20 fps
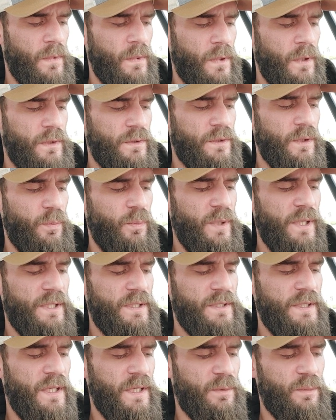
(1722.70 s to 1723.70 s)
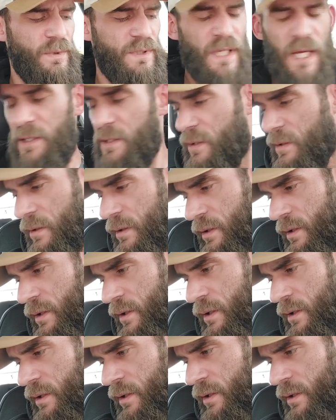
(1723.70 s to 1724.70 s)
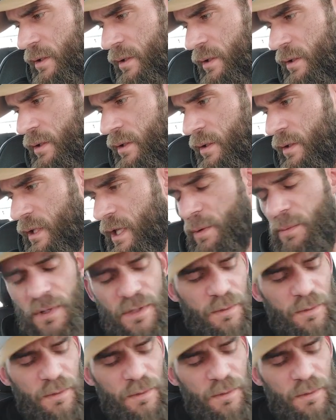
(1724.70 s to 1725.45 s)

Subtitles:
So week 6, that was